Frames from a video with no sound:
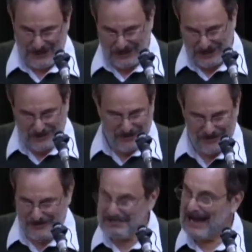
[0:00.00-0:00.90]
She
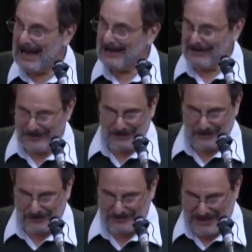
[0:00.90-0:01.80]
turned her back on the
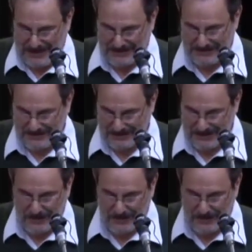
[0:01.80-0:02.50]
old masters,